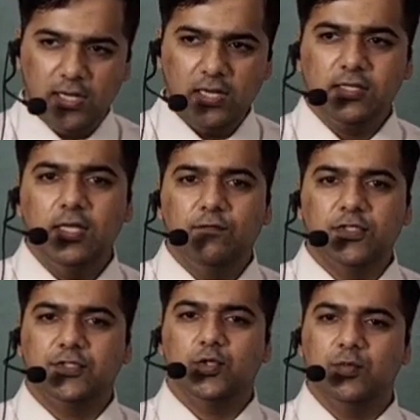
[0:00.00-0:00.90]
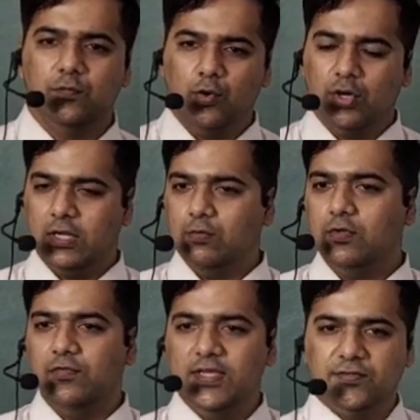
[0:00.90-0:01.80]
belt which is to be worn around
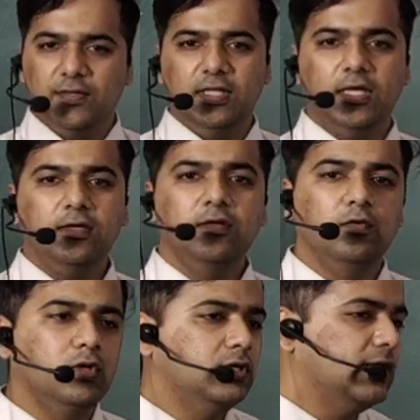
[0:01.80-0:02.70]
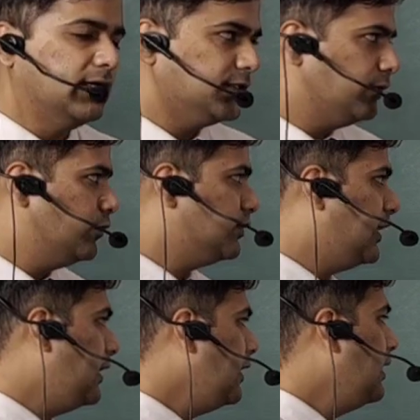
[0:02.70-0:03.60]
the waist area. Dancer wore
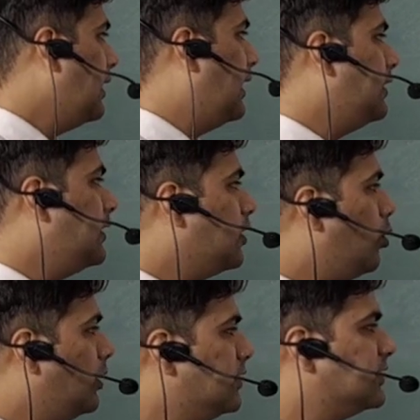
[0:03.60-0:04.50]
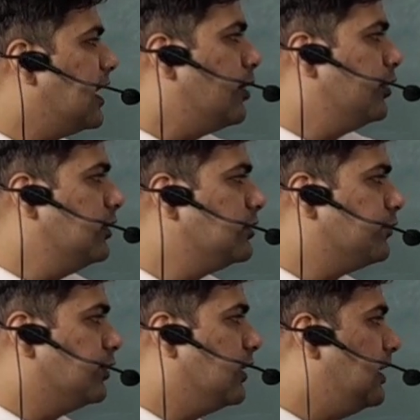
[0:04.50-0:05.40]
that, and the golden scabbards
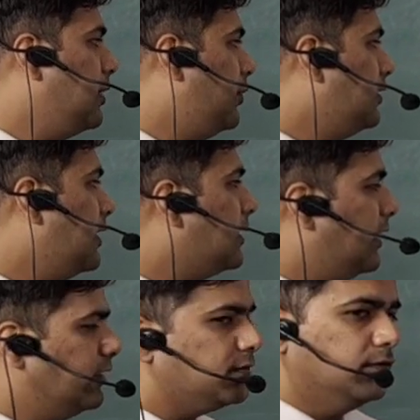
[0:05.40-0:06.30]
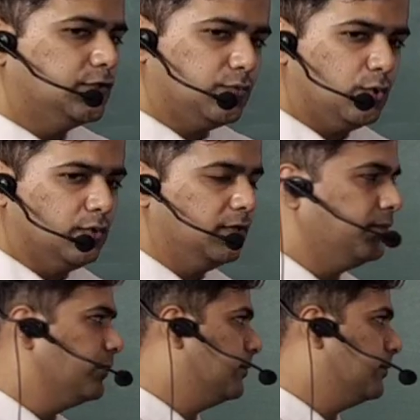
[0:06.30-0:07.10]
for the keeping the king's sword.